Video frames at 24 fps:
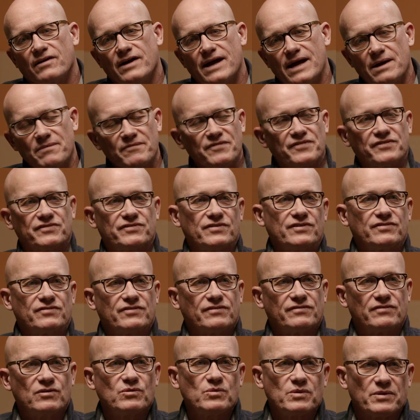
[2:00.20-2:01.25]
emphasis
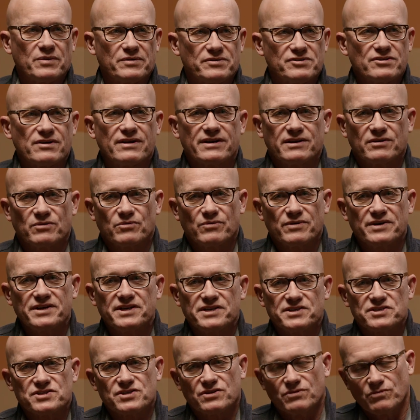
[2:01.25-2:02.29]
of who we were trying to
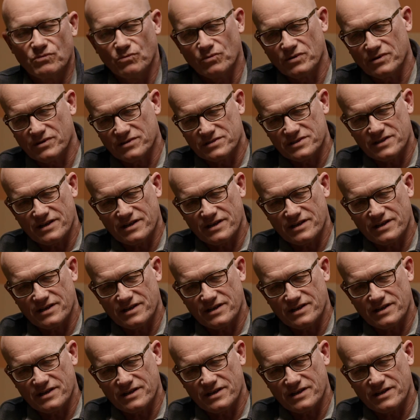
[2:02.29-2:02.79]
reach was